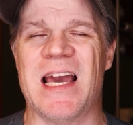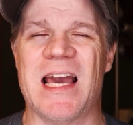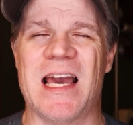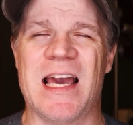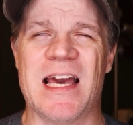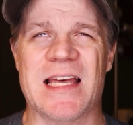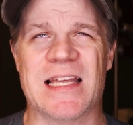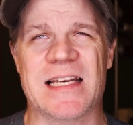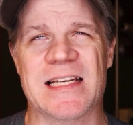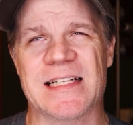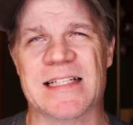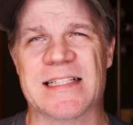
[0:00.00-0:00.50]

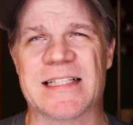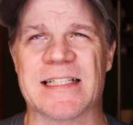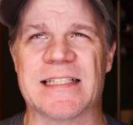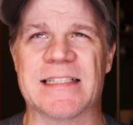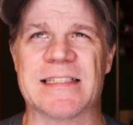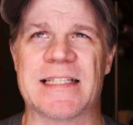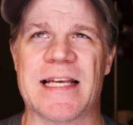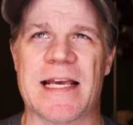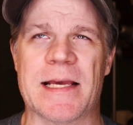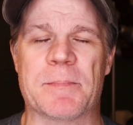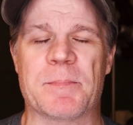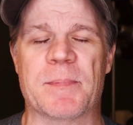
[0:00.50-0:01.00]
and it
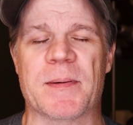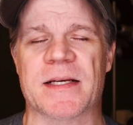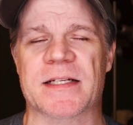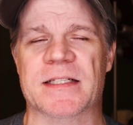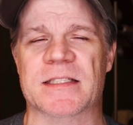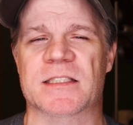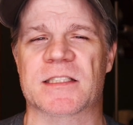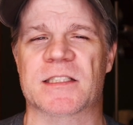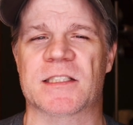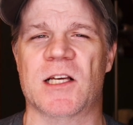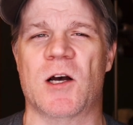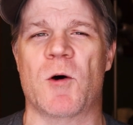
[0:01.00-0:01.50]
didn't take
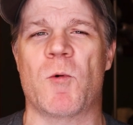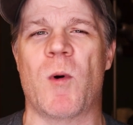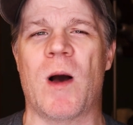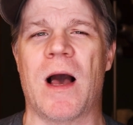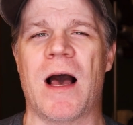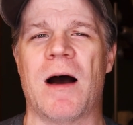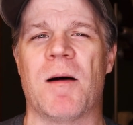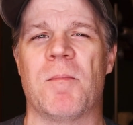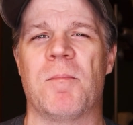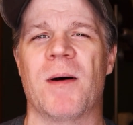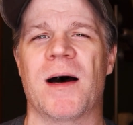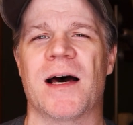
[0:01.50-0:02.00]
pictures so
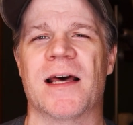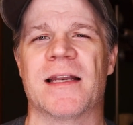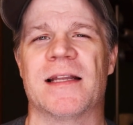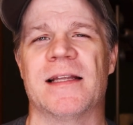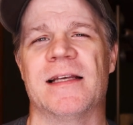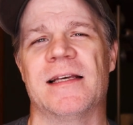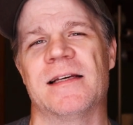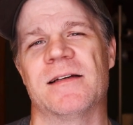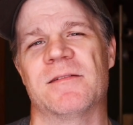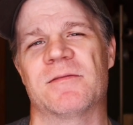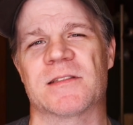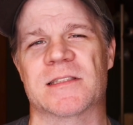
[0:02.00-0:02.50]
well, but
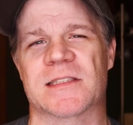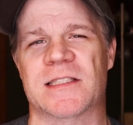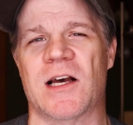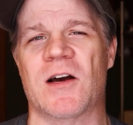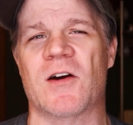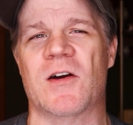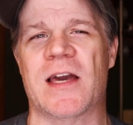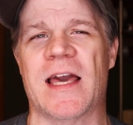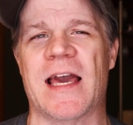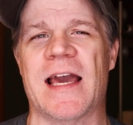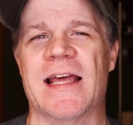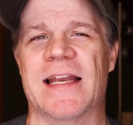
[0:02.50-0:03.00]
it was
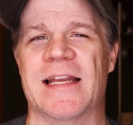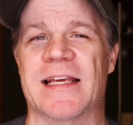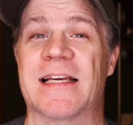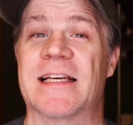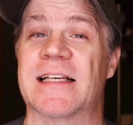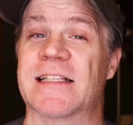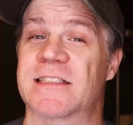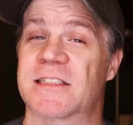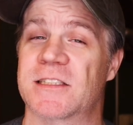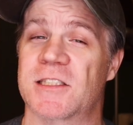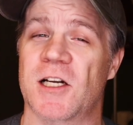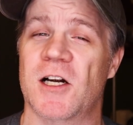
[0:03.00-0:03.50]
okay to
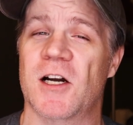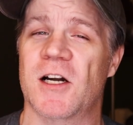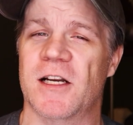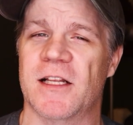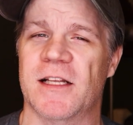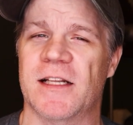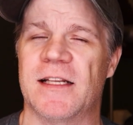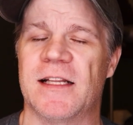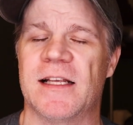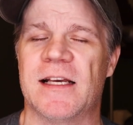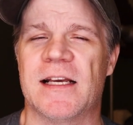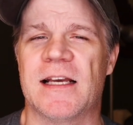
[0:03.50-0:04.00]
get
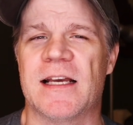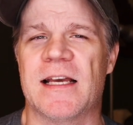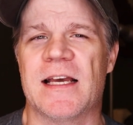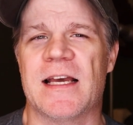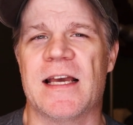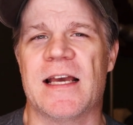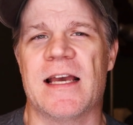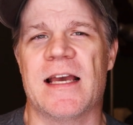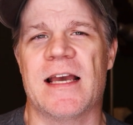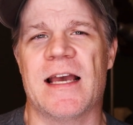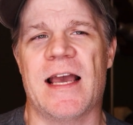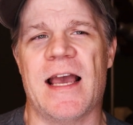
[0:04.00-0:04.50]
started.
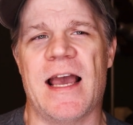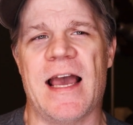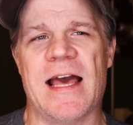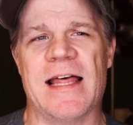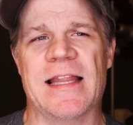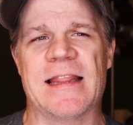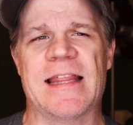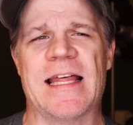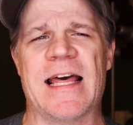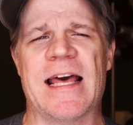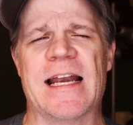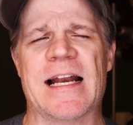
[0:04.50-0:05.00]

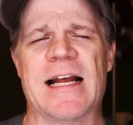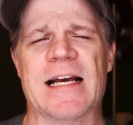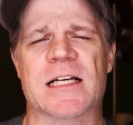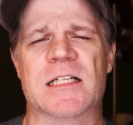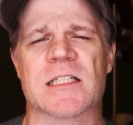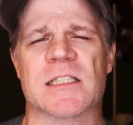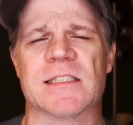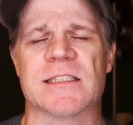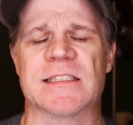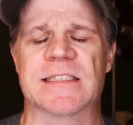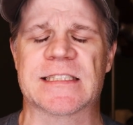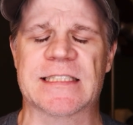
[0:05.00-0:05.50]
And then I
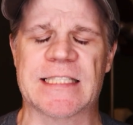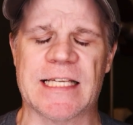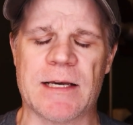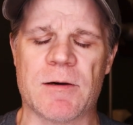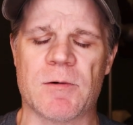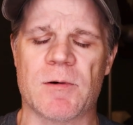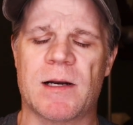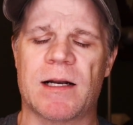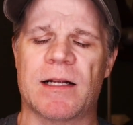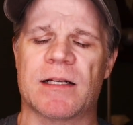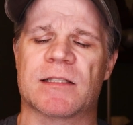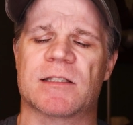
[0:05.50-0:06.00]
couldn't see
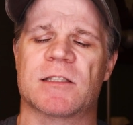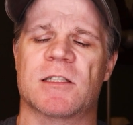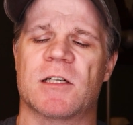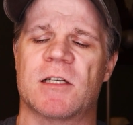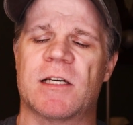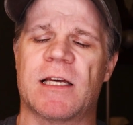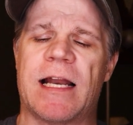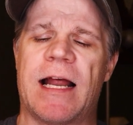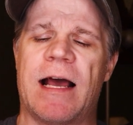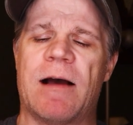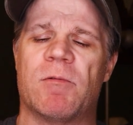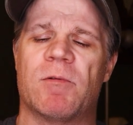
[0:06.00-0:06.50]
what I was
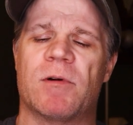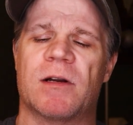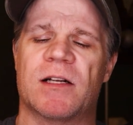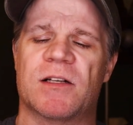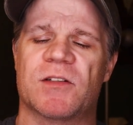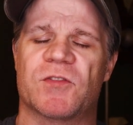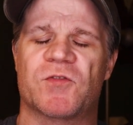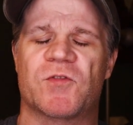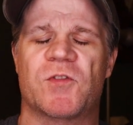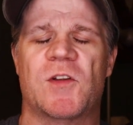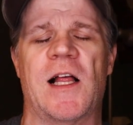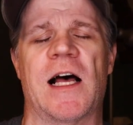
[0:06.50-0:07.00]
looking at when I
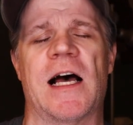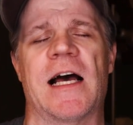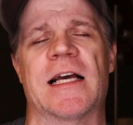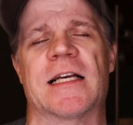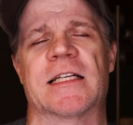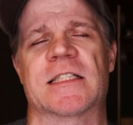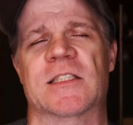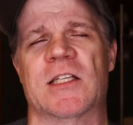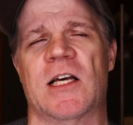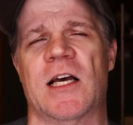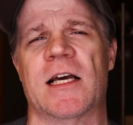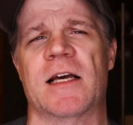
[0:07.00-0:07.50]
was
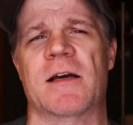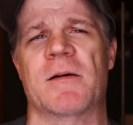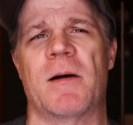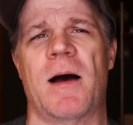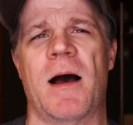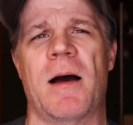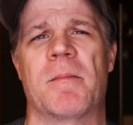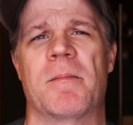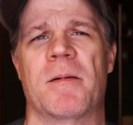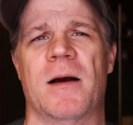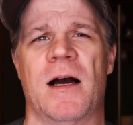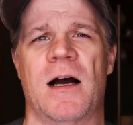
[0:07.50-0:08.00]
flying, so
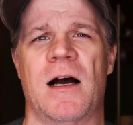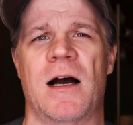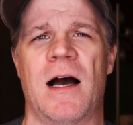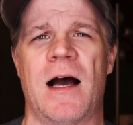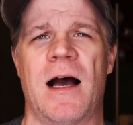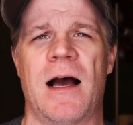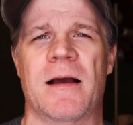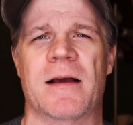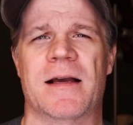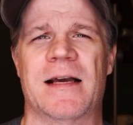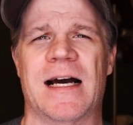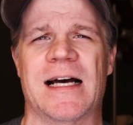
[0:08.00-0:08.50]

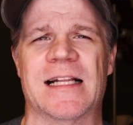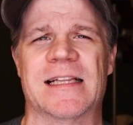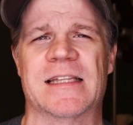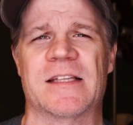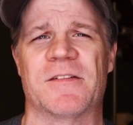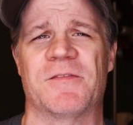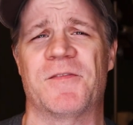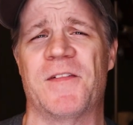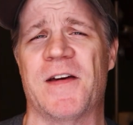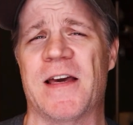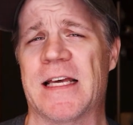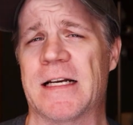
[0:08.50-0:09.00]
I got
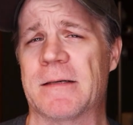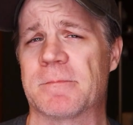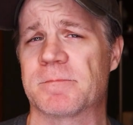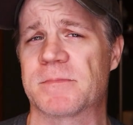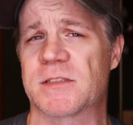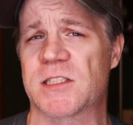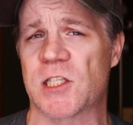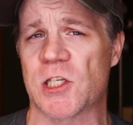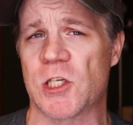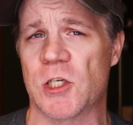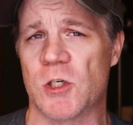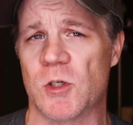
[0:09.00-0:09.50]
the Phantom
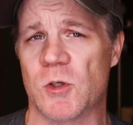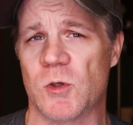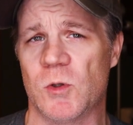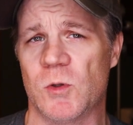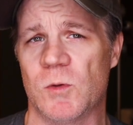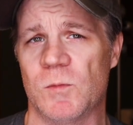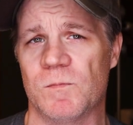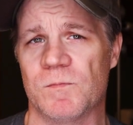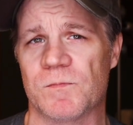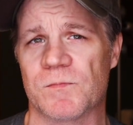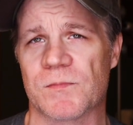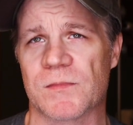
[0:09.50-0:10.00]

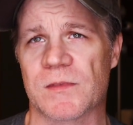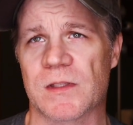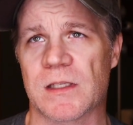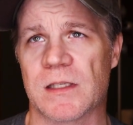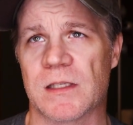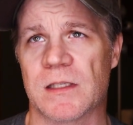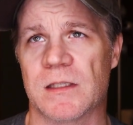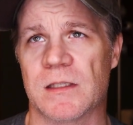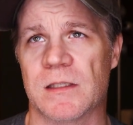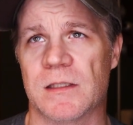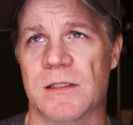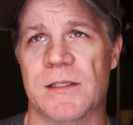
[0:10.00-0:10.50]
2.
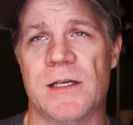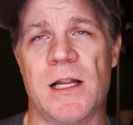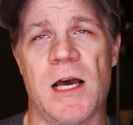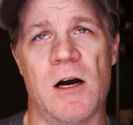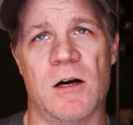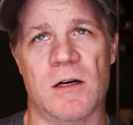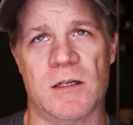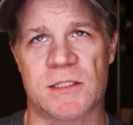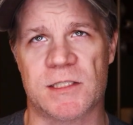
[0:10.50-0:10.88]
No,